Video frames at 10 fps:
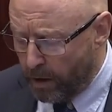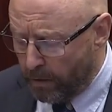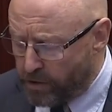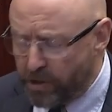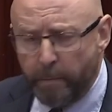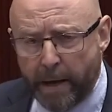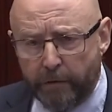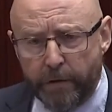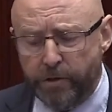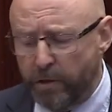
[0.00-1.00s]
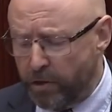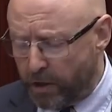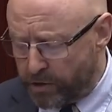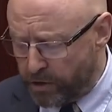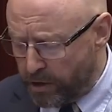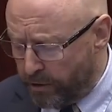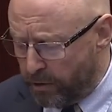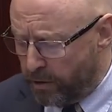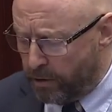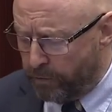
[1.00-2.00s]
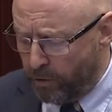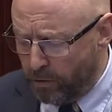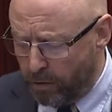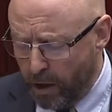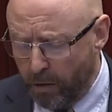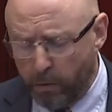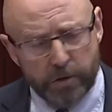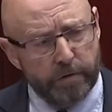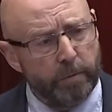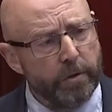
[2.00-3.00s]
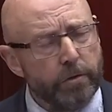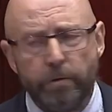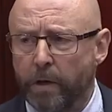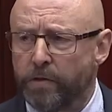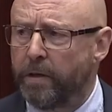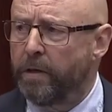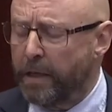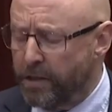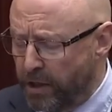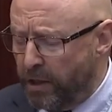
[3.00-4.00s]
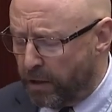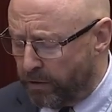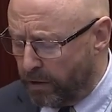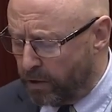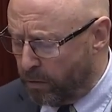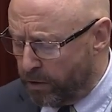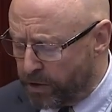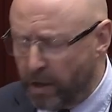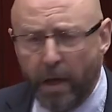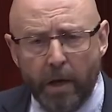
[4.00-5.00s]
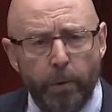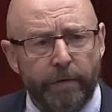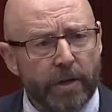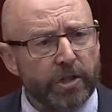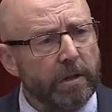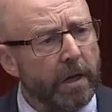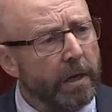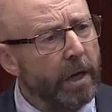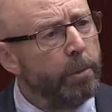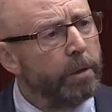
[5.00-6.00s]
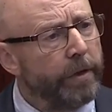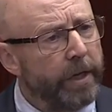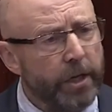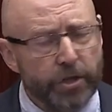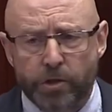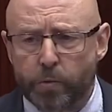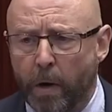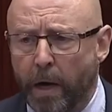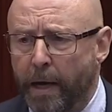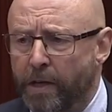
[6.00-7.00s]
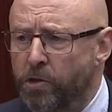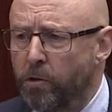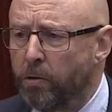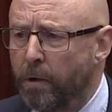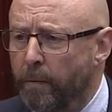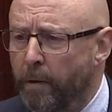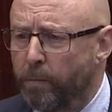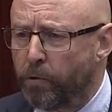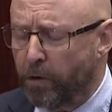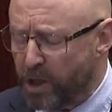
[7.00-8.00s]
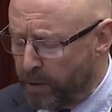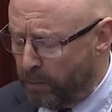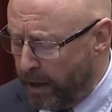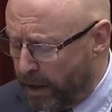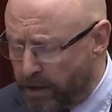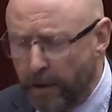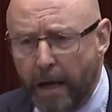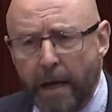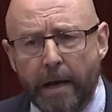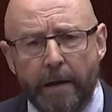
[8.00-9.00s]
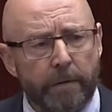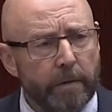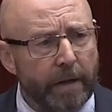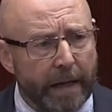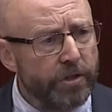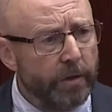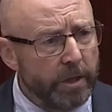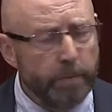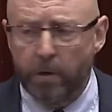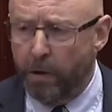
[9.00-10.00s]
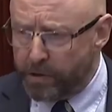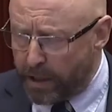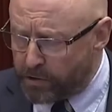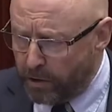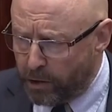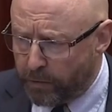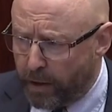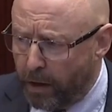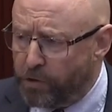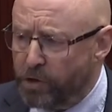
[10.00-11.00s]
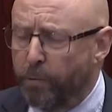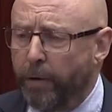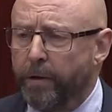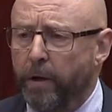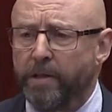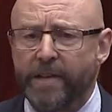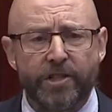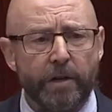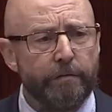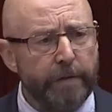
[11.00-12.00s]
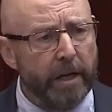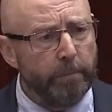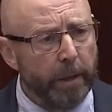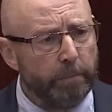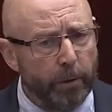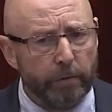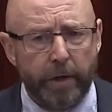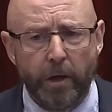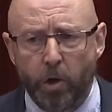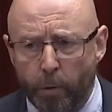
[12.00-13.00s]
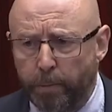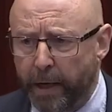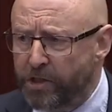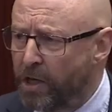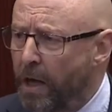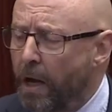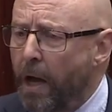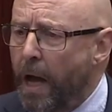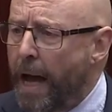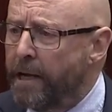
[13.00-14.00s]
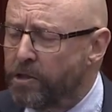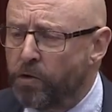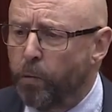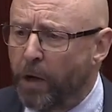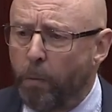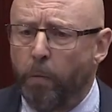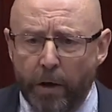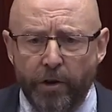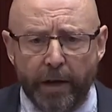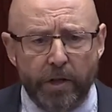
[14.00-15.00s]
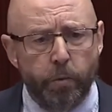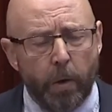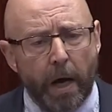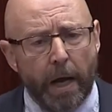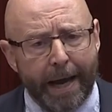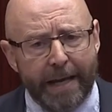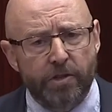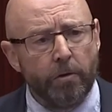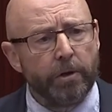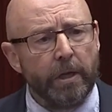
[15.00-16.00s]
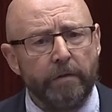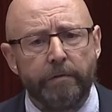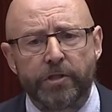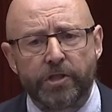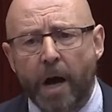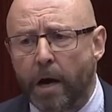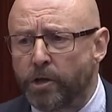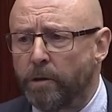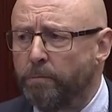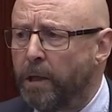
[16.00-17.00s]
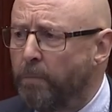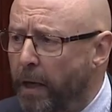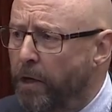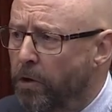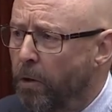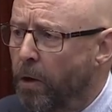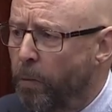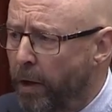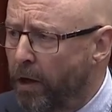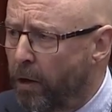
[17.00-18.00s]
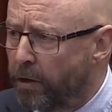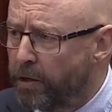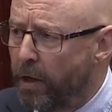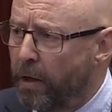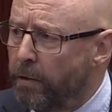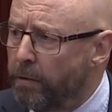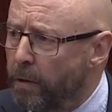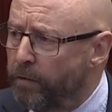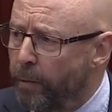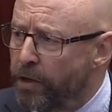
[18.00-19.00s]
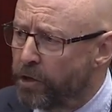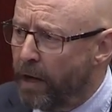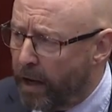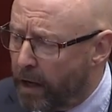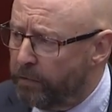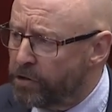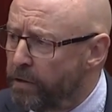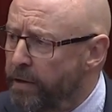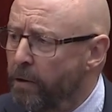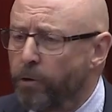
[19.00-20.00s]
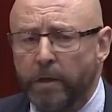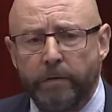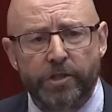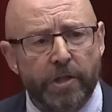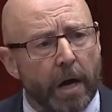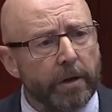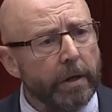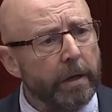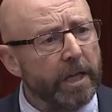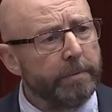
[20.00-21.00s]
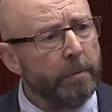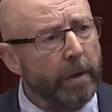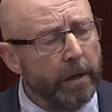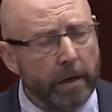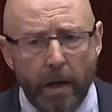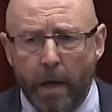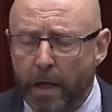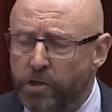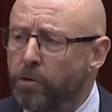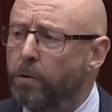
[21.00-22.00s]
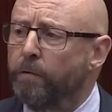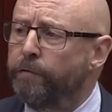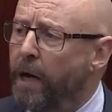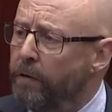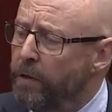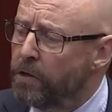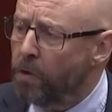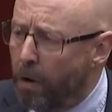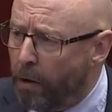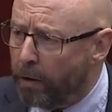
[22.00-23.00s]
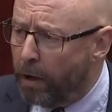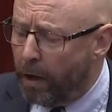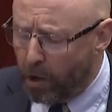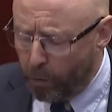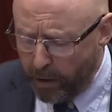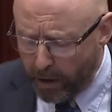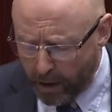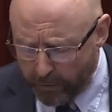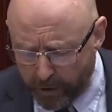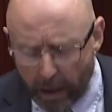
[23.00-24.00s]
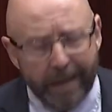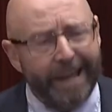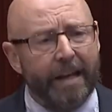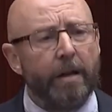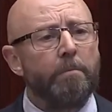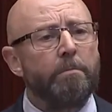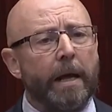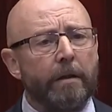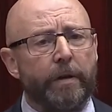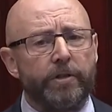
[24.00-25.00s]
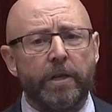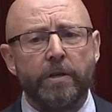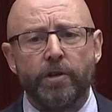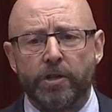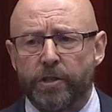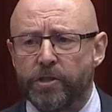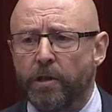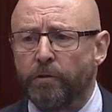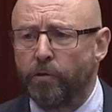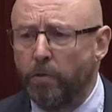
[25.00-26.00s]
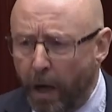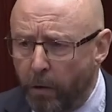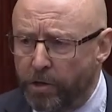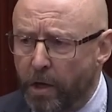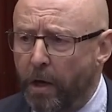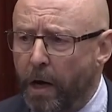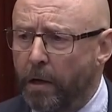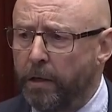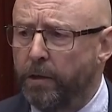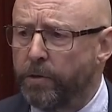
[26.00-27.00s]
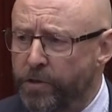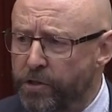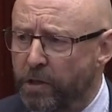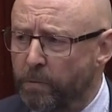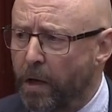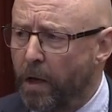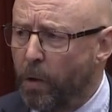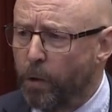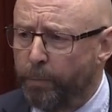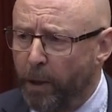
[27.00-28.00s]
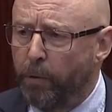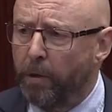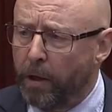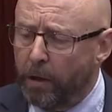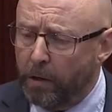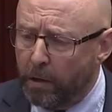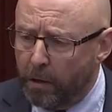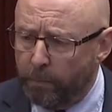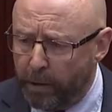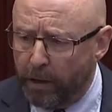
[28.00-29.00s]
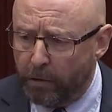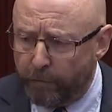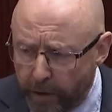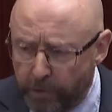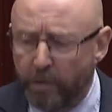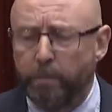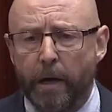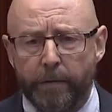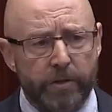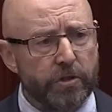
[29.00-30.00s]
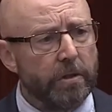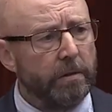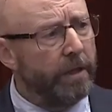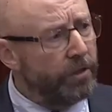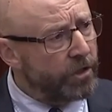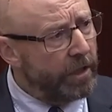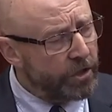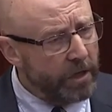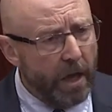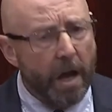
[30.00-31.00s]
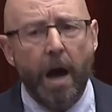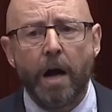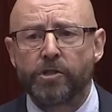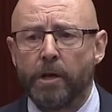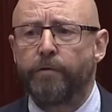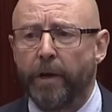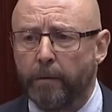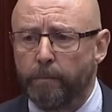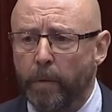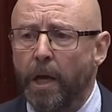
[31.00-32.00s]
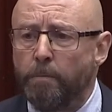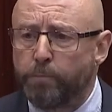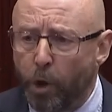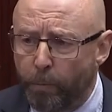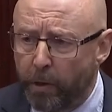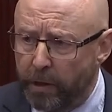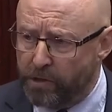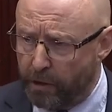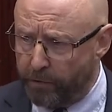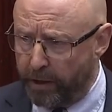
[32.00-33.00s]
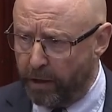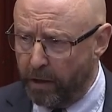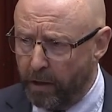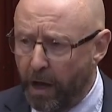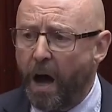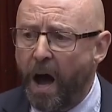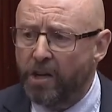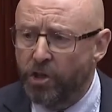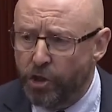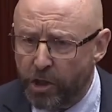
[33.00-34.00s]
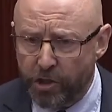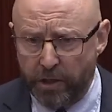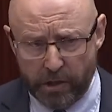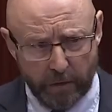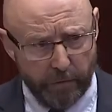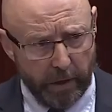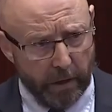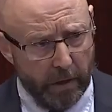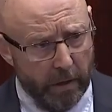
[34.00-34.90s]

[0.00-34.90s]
This is a manifest injustice. Now, the review was from 2019, I think it was, and we've asked on a number of occasions why has no progress been made. And the answer is because, as the Leader of the House has pointed out, it's actually a very big bill, very complex. And so what I'm wondering is why has not even the start been made on working on it? The information I have is that not even a start has been made. And so, 5 years on, we are having, again, manifest injustice throughout our legal system, where people being confronted by this legislation are suffering, improperly suffering, unjustly suffering.